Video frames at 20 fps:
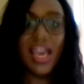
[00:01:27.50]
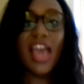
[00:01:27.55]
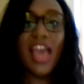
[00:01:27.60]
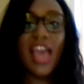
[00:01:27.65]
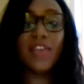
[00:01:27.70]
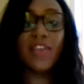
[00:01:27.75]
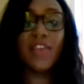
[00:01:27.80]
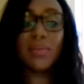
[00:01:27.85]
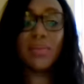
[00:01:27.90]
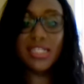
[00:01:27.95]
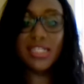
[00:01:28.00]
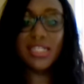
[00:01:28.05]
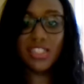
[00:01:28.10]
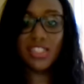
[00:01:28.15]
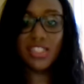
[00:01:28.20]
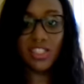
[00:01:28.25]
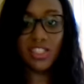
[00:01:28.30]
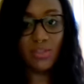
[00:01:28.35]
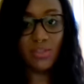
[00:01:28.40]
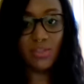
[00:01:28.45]
If the
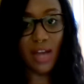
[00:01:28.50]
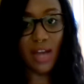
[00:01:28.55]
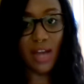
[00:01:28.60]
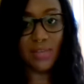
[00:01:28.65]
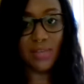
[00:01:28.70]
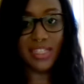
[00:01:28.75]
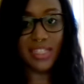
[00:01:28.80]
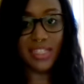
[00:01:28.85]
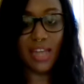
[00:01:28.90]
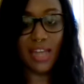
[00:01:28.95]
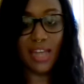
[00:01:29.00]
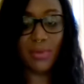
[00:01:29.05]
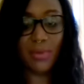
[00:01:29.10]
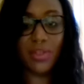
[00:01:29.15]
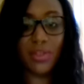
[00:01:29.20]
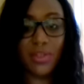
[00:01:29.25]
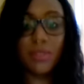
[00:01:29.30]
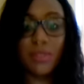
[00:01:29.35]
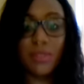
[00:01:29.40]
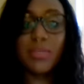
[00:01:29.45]
messages do not resonate with
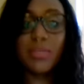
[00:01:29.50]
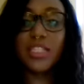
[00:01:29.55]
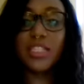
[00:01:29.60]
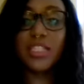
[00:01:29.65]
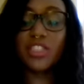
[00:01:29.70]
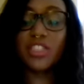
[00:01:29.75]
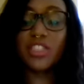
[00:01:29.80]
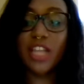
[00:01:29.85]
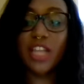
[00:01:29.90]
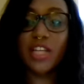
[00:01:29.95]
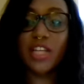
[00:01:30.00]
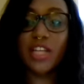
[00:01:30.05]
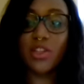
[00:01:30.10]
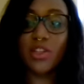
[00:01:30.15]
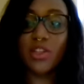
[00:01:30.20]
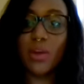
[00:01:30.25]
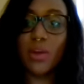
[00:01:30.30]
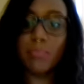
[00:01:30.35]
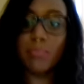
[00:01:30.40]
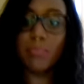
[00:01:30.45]
you, please check
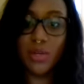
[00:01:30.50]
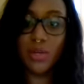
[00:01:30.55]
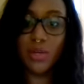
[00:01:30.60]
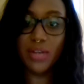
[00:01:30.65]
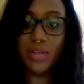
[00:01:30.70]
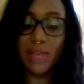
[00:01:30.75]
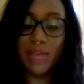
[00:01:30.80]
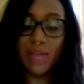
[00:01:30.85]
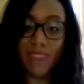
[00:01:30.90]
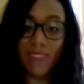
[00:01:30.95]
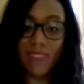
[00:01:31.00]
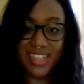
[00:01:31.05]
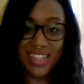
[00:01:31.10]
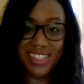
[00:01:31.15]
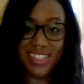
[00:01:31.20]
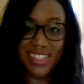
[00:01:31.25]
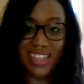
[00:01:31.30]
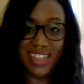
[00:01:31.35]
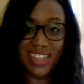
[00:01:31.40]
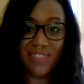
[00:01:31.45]
your moon and rising
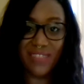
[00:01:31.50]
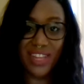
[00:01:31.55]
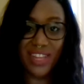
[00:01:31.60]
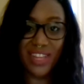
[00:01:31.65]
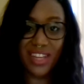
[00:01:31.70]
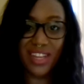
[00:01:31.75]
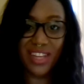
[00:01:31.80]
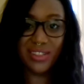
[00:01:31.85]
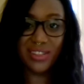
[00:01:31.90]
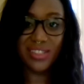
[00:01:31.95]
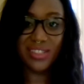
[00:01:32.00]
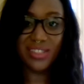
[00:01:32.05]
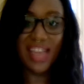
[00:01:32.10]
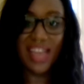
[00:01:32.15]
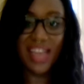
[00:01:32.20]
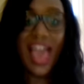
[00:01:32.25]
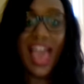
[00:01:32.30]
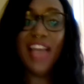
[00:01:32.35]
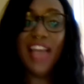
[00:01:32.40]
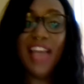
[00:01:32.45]
sign videos.
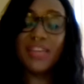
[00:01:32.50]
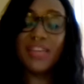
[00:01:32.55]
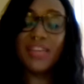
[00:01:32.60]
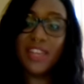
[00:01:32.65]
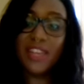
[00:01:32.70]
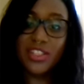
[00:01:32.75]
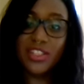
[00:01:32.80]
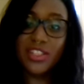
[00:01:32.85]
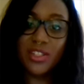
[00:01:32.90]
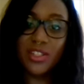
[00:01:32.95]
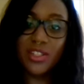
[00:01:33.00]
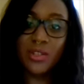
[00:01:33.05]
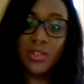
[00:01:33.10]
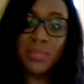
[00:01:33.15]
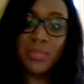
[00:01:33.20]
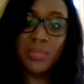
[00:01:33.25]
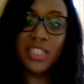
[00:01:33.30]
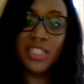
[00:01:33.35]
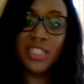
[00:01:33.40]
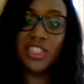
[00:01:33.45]
And if they do,
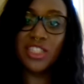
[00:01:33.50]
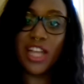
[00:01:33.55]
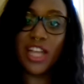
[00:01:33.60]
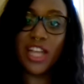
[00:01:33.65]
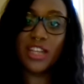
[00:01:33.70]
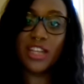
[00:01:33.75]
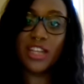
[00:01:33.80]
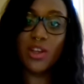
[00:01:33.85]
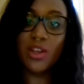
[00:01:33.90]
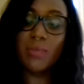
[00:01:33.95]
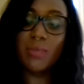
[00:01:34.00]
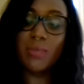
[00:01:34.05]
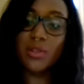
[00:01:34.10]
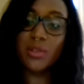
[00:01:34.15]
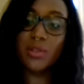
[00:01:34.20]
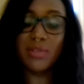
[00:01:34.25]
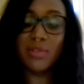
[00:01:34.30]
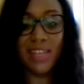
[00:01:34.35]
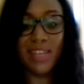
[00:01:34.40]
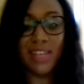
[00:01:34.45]
please check your
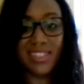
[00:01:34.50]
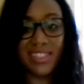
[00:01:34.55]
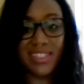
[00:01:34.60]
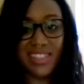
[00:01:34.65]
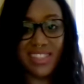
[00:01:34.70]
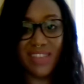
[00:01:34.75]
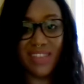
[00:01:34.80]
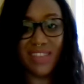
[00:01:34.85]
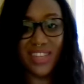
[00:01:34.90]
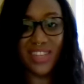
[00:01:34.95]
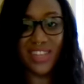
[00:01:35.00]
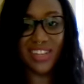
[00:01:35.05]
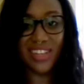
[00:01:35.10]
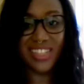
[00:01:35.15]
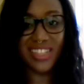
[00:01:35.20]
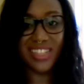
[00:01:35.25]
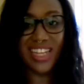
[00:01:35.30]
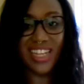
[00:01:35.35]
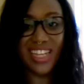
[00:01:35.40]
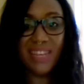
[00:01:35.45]
moon and rising sign
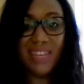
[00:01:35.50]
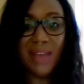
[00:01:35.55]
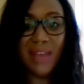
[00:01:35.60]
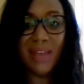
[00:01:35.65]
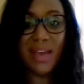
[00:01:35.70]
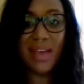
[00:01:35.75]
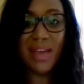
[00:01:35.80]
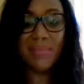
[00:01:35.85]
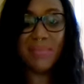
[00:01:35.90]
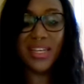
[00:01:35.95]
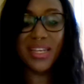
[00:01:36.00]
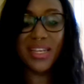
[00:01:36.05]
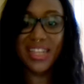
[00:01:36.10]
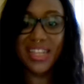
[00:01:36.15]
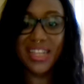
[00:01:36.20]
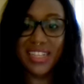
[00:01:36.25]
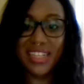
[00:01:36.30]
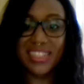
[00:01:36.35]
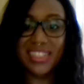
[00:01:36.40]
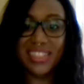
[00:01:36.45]
videos anyway
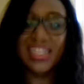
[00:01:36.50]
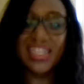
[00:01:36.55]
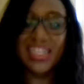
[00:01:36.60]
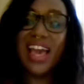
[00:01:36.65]
because